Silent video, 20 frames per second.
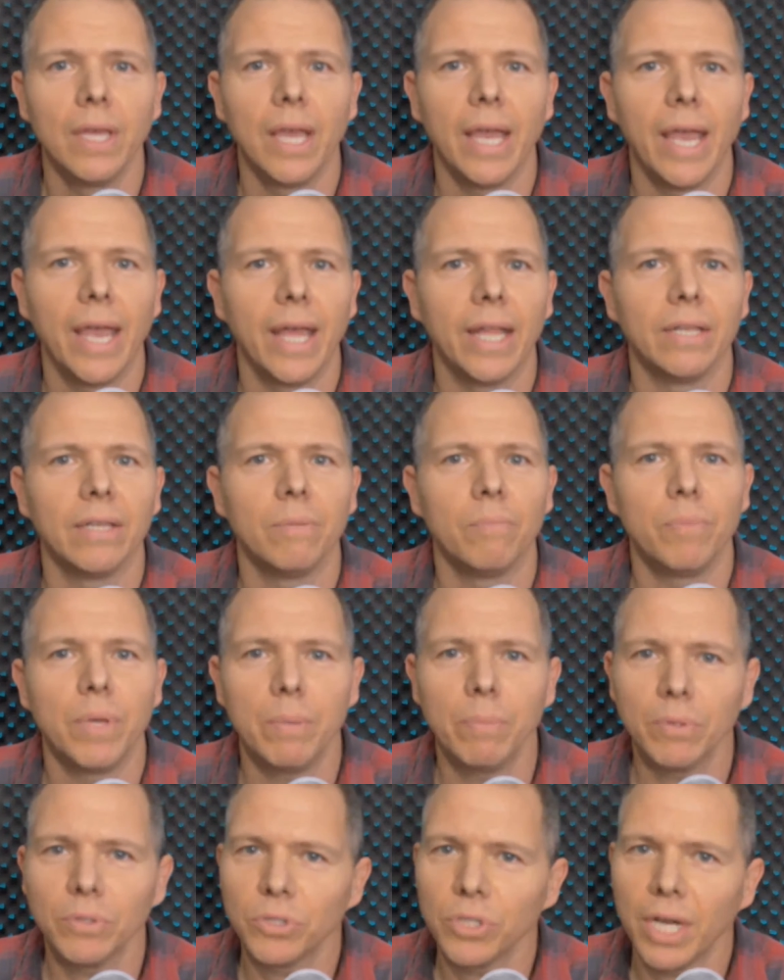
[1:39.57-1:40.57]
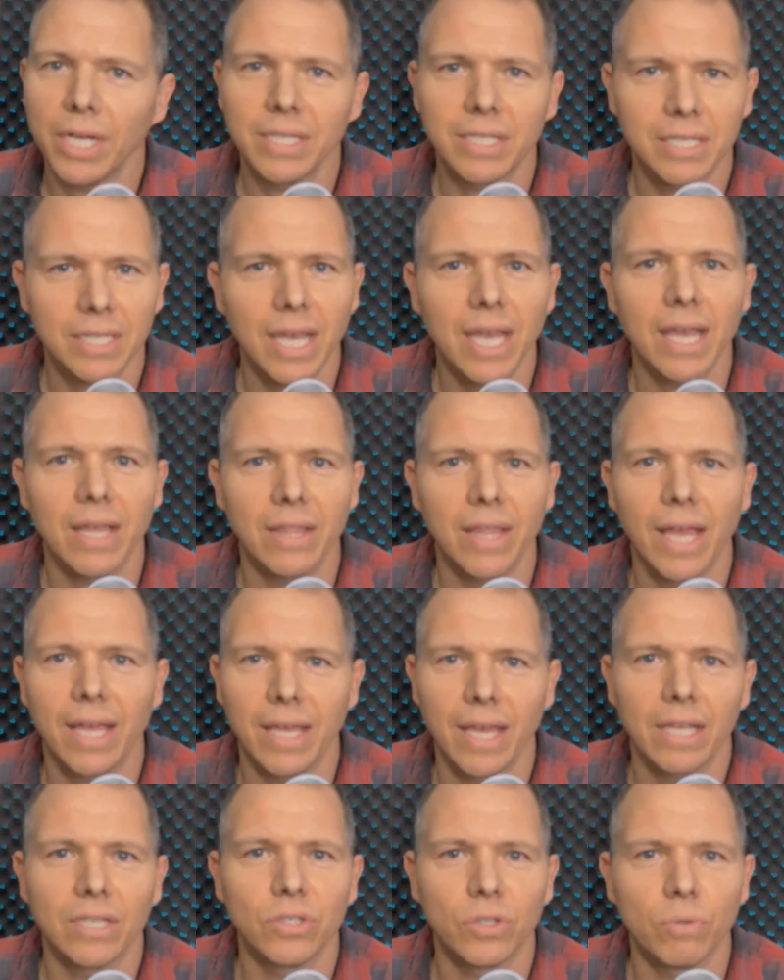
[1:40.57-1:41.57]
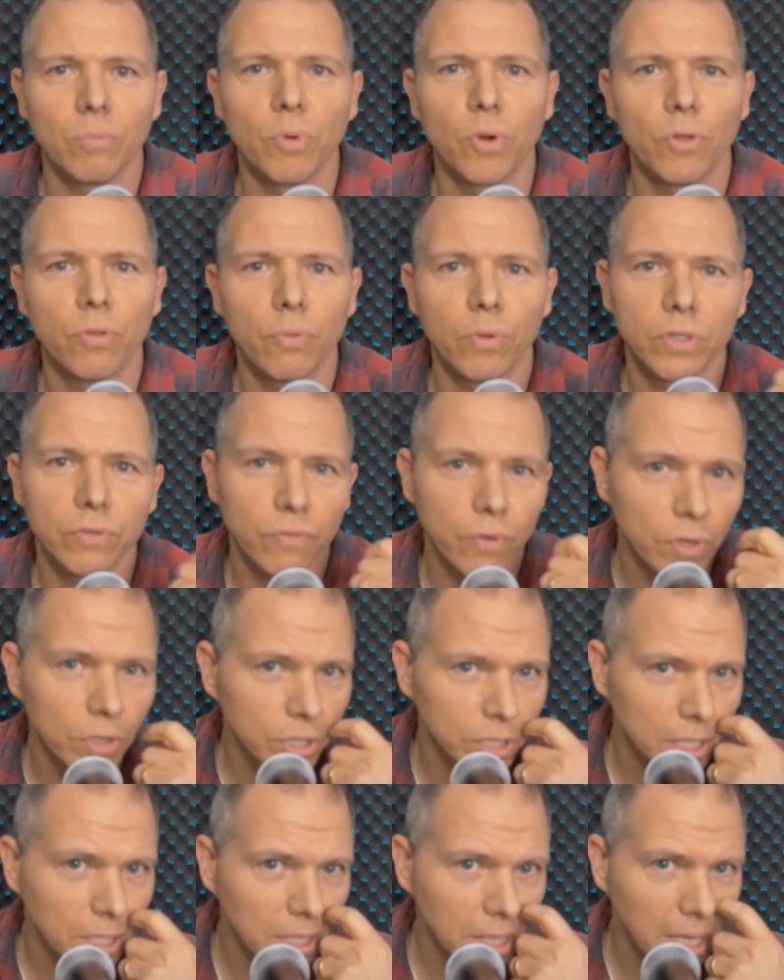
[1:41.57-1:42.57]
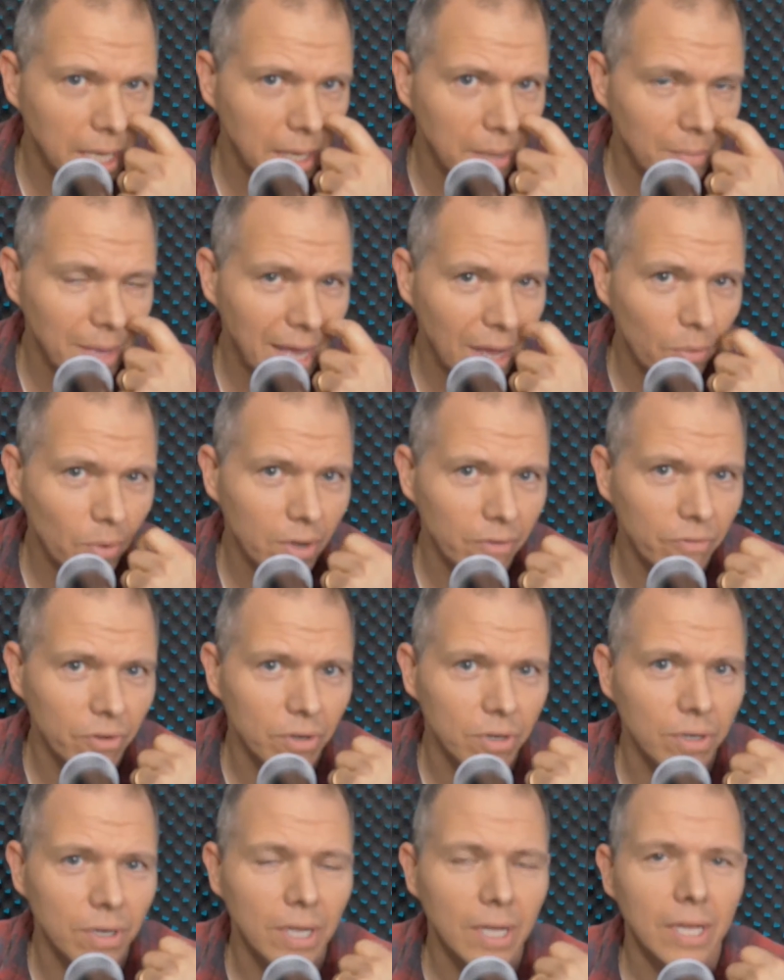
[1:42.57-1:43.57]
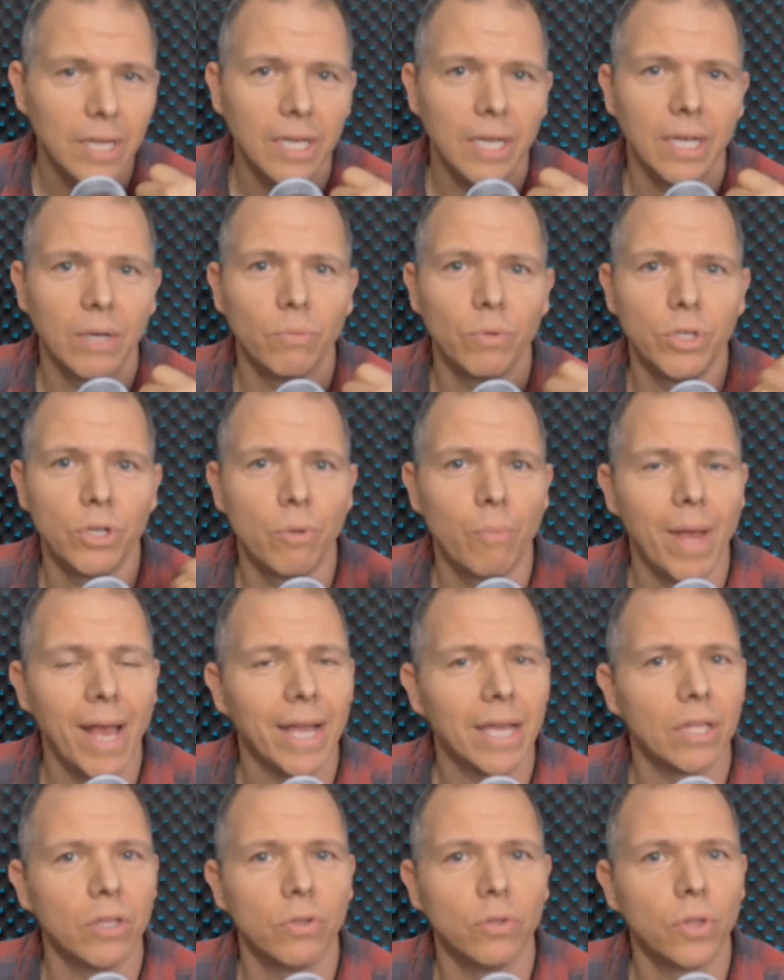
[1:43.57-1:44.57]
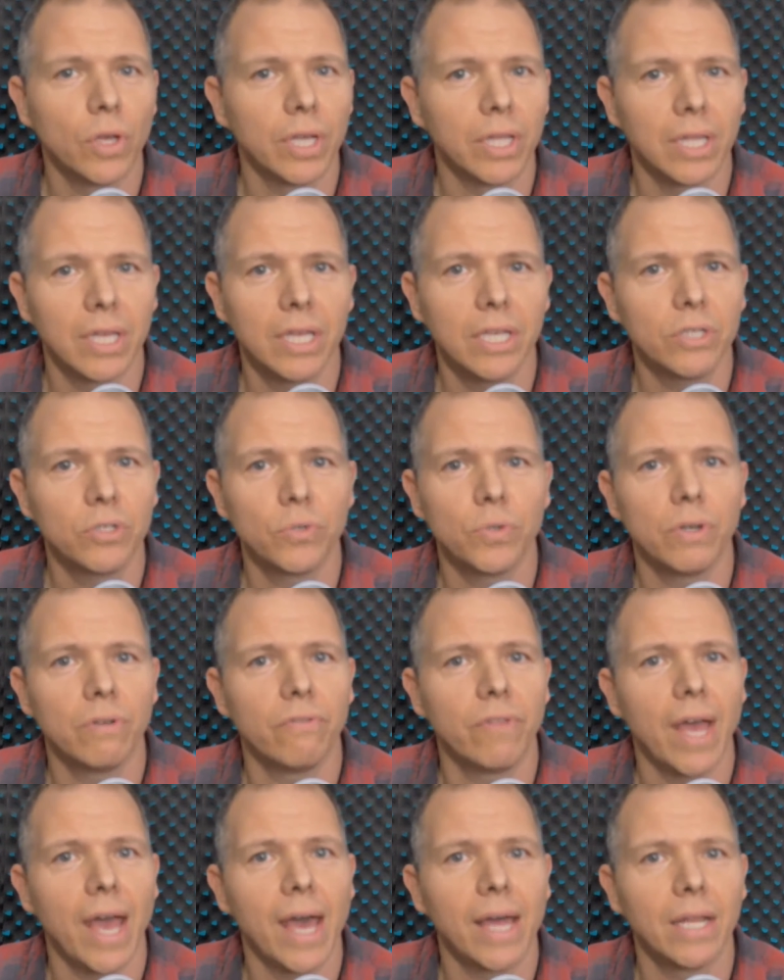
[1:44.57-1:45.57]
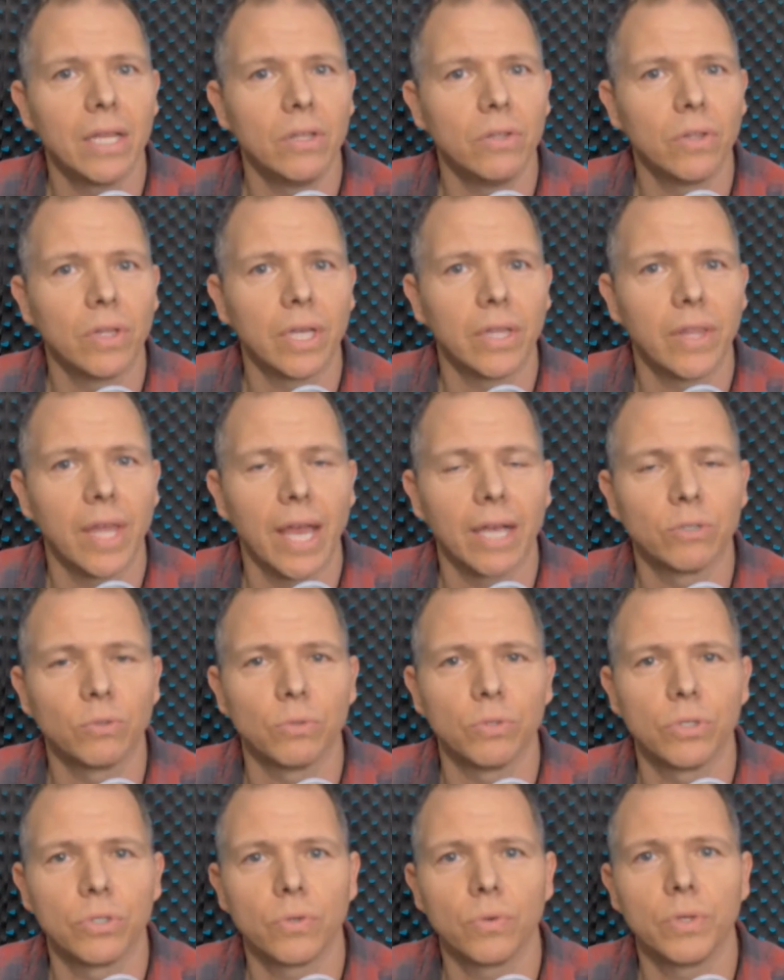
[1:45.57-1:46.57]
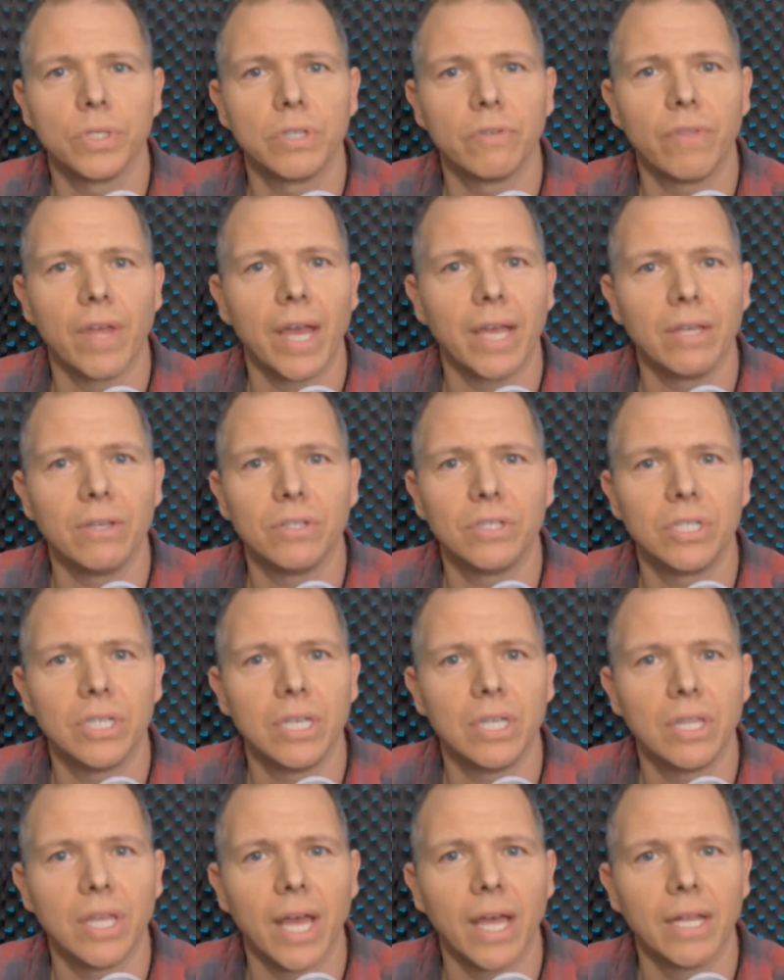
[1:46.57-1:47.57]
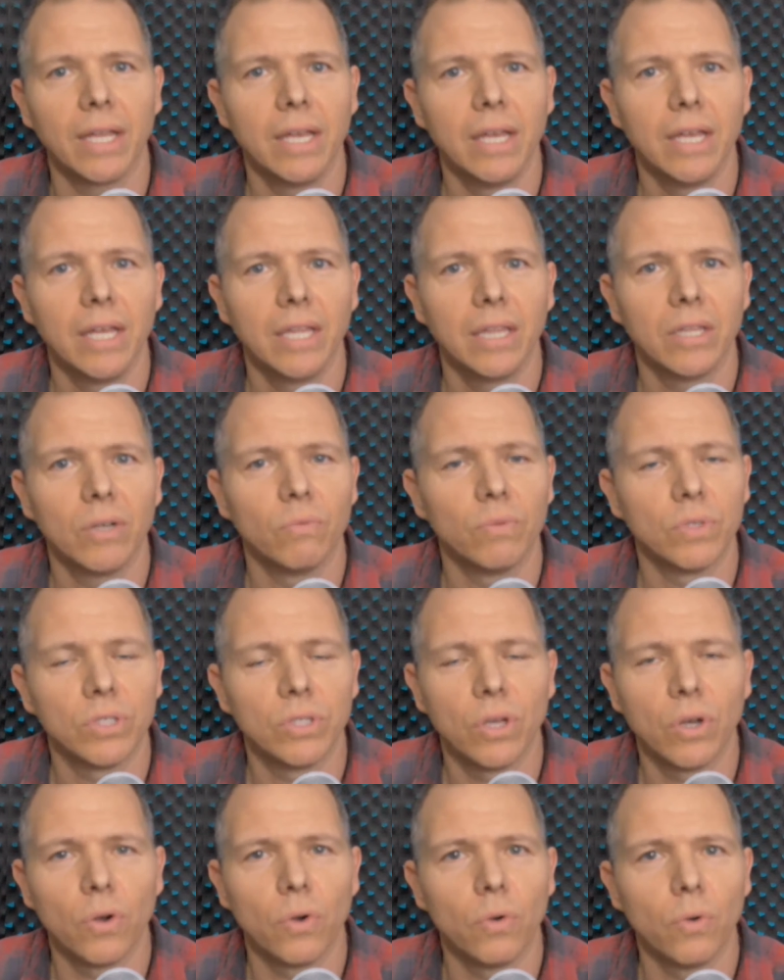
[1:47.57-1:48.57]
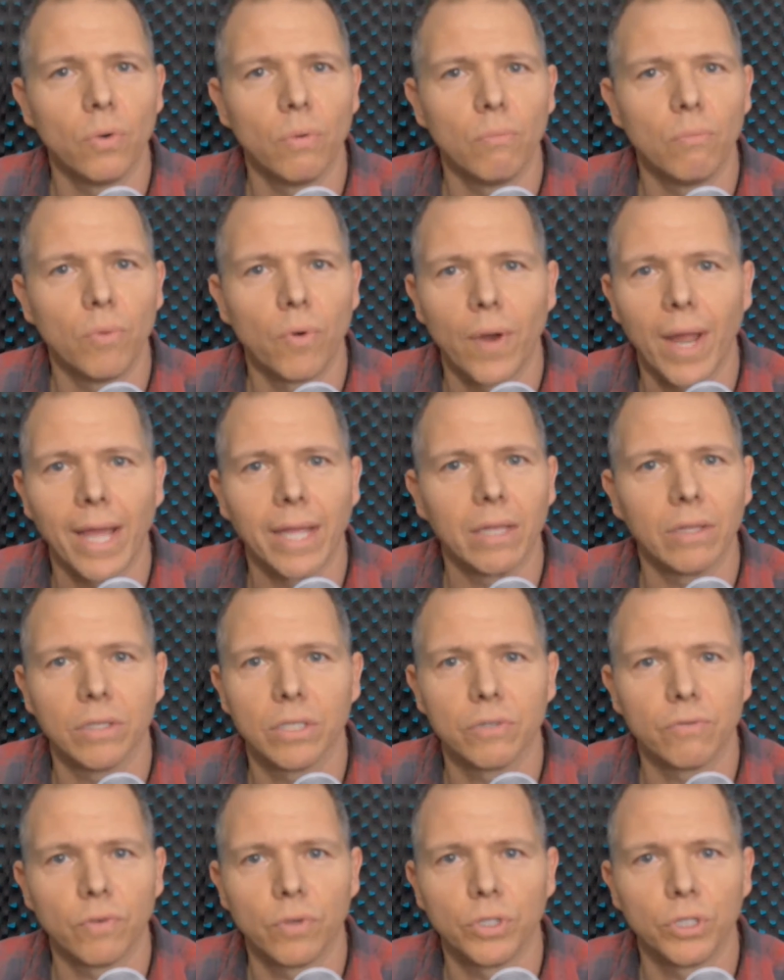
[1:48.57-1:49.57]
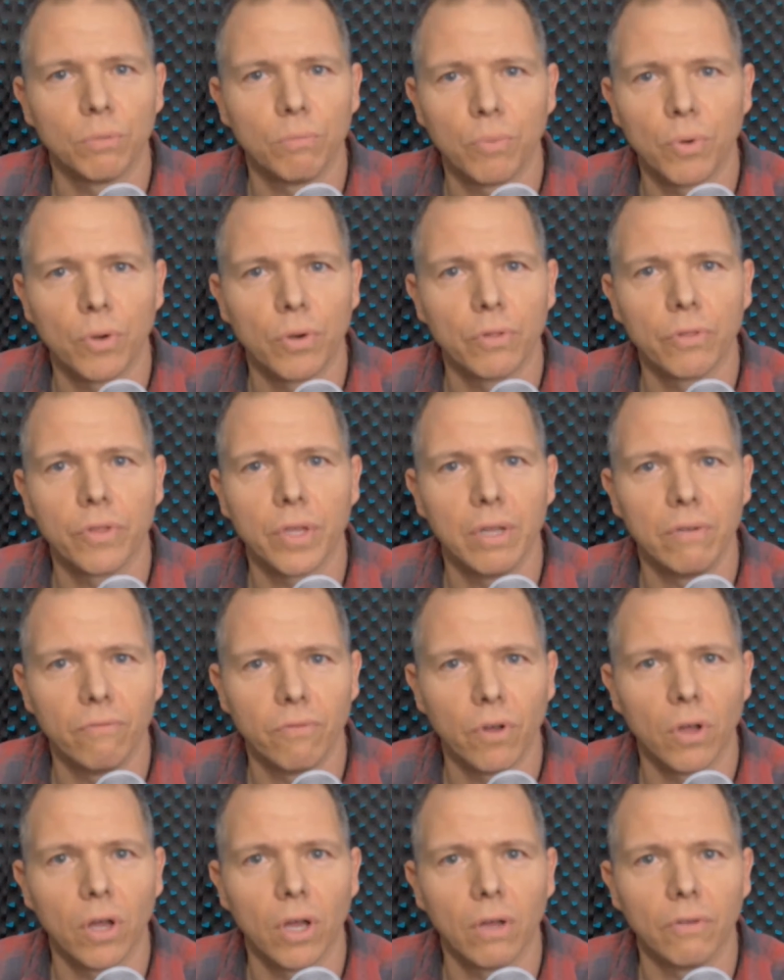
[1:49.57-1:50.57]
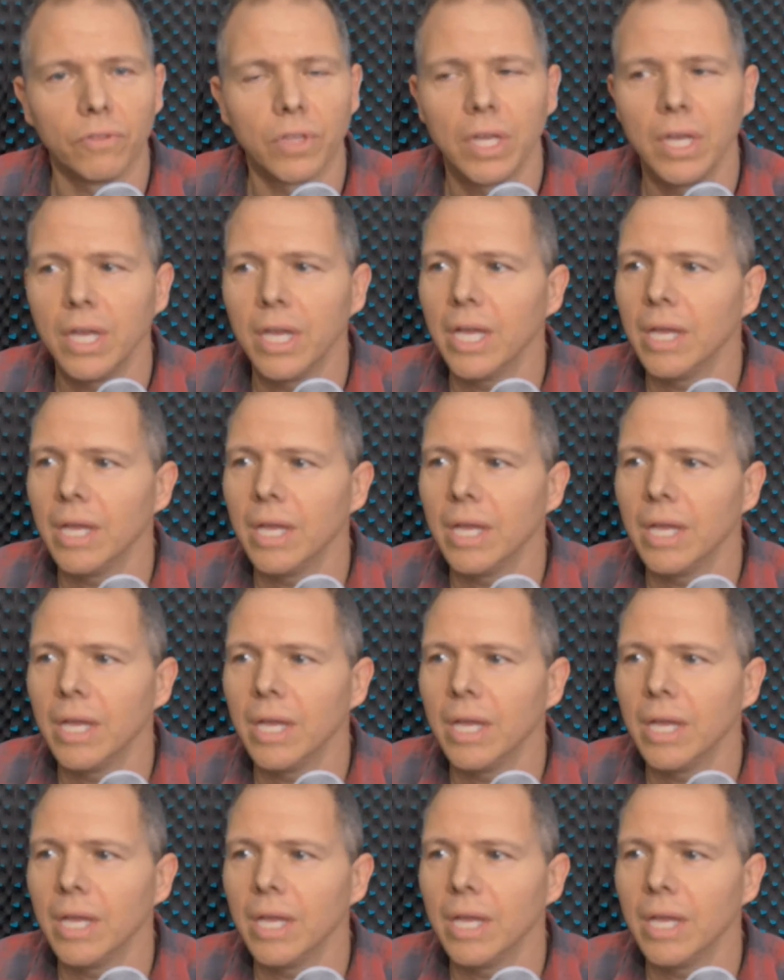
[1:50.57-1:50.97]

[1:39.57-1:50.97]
And people try to say that, yes, their birth was virgin. Um, however, uh, when you go back and you look at the history of that and you look at the actual stories of that, you see that there was no miraculous virgin birth involved.